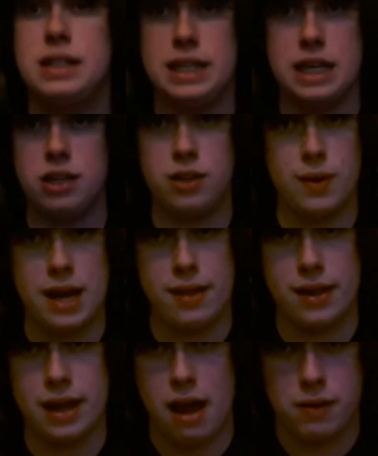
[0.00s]
Didn't do
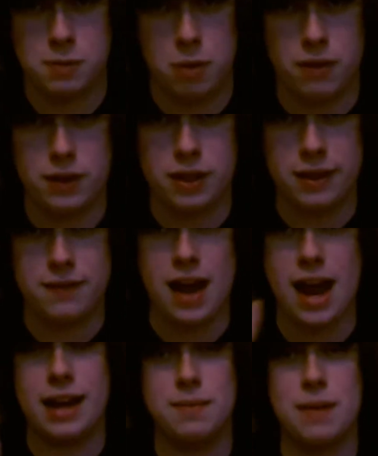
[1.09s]
anything. I was perfectly
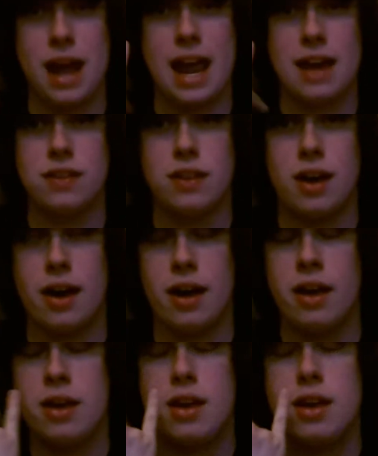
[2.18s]
fine. I had the
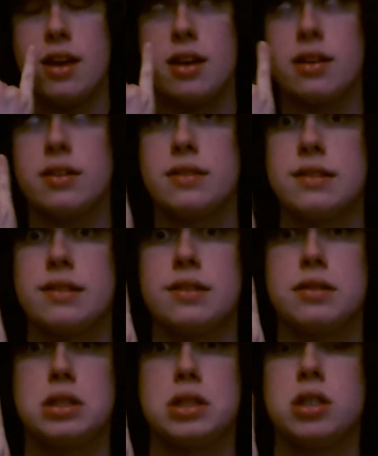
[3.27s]

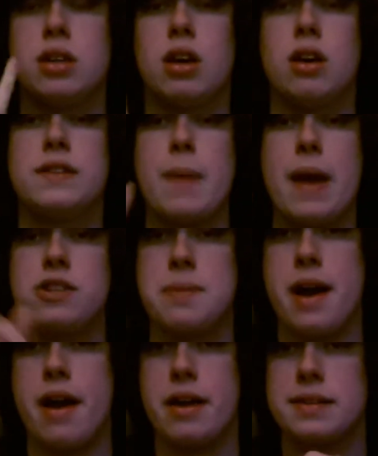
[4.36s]

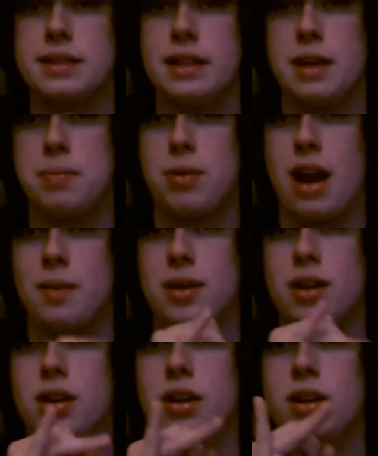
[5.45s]
Smashbox lid
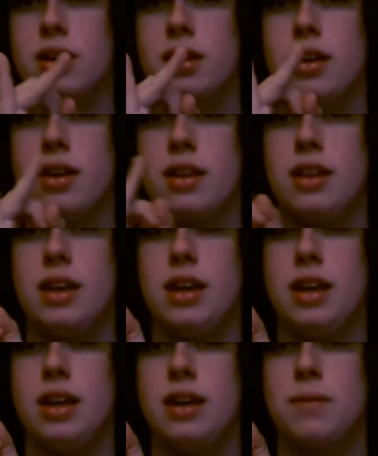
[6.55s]
primer,
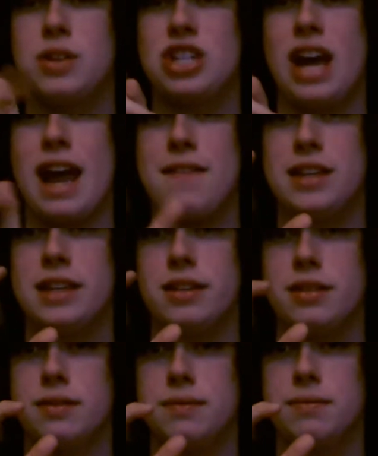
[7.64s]
which I have a
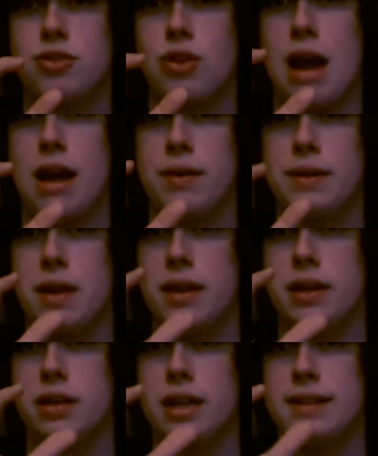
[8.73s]
little try with a
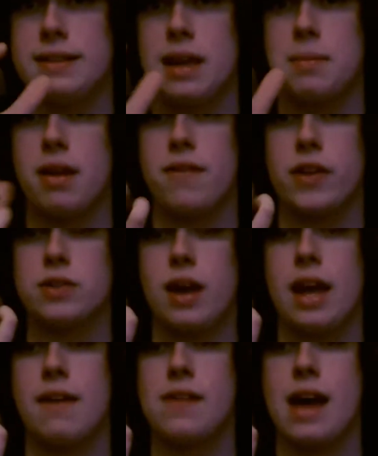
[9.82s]
little like sample of it, so
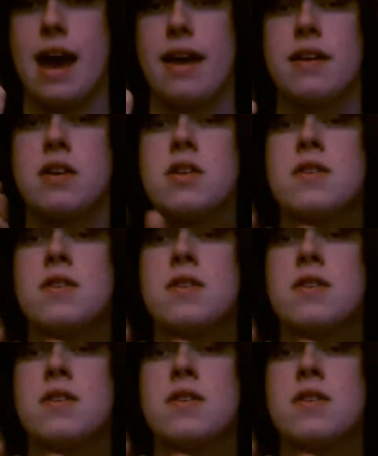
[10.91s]
I have that.